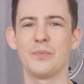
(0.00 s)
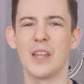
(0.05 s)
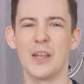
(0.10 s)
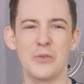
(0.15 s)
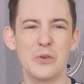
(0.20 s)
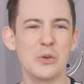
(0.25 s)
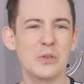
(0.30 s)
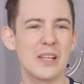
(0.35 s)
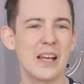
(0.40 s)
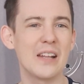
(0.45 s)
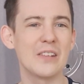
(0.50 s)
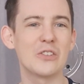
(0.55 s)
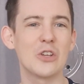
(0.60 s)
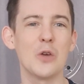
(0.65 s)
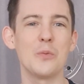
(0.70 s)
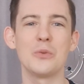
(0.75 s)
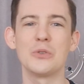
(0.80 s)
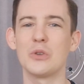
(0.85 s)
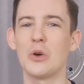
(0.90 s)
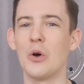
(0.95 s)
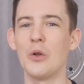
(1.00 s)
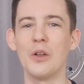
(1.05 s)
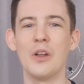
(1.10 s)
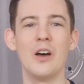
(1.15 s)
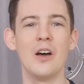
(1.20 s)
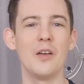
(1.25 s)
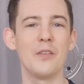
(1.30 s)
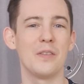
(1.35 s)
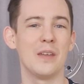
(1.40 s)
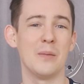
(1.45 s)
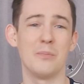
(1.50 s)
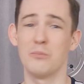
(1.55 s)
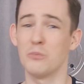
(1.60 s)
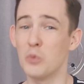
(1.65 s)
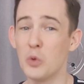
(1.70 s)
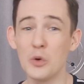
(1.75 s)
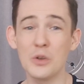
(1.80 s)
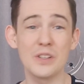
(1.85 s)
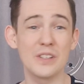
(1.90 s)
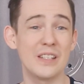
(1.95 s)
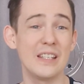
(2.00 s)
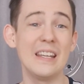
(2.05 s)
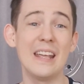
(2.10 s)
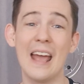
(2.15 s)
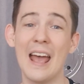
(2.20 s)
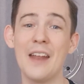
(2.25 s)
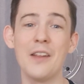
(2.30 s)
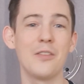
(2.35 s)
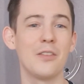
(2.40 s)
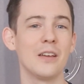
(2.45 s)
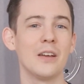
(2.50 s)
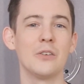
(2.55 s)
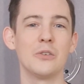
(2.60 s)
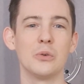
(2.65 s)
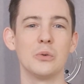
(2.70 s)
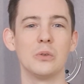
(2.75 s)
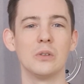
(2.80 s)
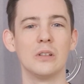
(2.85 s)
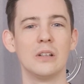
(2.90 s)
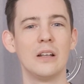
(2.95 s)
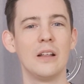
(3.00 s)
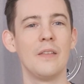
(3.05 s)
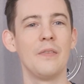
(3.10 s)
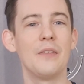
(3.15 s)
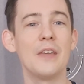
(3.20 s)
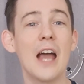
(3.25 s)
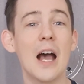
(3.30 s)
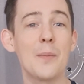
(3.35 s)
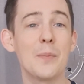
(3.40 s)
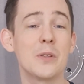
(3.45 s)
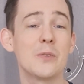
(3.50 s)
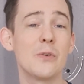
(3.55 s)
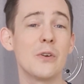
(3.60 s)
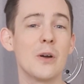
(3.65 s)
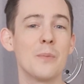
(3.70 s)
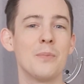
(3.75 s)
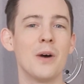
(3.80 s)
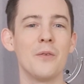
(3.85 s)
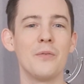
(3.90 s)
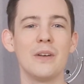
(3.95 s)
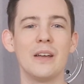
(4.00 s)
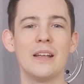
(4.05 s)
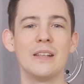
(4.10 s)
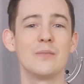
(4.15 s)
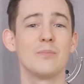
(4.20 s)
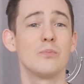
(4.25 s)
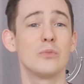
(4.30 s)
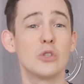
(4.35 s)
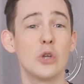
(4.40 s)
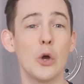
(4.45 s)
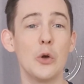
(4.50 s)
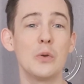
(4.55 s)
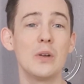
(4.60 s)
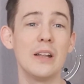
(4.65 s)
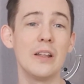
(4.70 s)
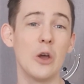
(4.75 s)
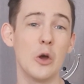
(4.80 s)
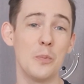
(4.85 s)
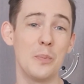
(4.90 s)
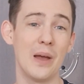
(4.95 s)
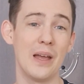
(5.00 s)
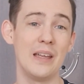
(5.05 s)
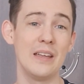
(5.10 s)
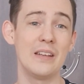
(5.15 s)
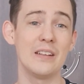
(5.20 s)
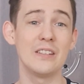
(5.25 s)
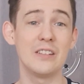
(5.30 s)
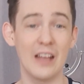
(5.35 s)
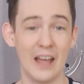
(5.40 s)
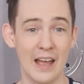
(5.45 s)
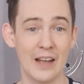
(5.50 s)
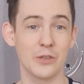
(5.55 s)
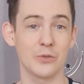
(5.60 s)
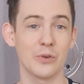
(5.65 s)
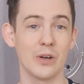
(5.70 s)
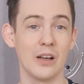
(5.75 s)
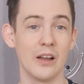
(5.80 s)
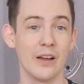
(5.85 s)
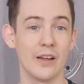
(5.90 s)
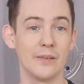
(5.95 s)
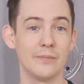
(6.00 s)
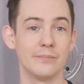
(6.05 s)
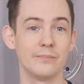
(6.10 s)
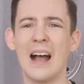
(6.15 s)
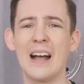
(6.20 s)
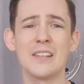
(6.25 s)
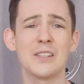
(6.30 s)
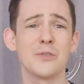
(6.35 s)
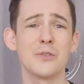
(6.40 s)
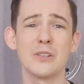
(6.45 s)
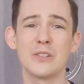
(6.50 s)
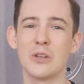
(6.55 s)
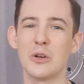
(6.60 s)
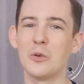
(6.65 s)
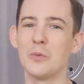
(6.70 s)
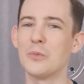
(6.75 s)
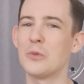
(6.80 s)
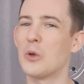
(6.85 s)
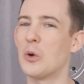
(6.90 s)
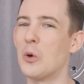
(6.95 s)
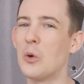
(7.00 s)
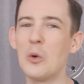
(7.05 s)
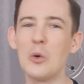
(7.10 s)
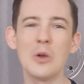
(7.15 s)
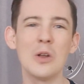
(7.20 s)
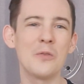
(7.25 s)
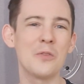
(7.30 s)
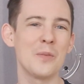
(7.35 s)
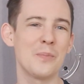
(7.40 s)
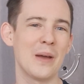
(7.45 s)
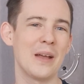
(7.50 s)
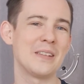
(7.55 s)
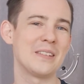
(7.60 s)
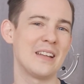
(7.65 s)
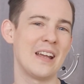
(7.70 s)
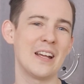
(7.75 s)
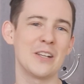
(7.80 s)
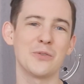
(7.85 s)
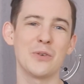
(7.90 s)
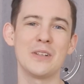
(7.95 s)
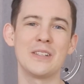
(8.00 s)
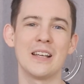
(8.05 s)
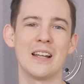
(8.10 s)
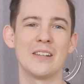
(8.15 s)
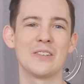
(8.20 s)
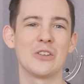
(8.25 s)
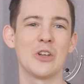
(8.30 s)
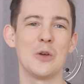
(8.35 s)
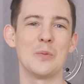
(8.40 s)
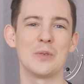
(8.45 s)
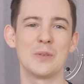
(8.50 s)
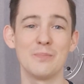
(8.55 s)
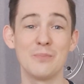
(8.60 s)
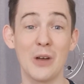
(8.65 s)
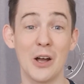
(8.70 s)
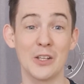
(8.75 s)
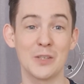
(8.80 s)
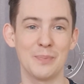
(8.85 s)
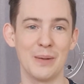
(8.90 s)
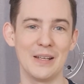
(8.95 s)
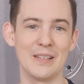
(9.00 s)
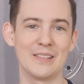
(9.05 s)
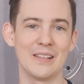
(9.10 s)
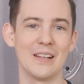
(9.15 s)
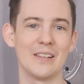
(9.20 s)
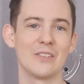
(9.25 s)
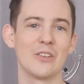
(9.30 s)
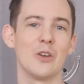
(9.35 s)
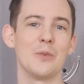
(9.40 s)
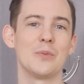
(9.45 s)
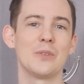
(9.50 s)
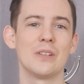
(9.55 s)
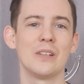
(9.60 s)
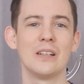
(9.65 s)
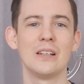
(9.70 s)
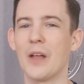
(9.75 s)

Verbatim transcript: If your telescope was on Earth, it wouldn't see anything at all. The atmosphere above it is totally opaque to X-ray light. As a result, all of the best X-ray telescopes are space telescopes.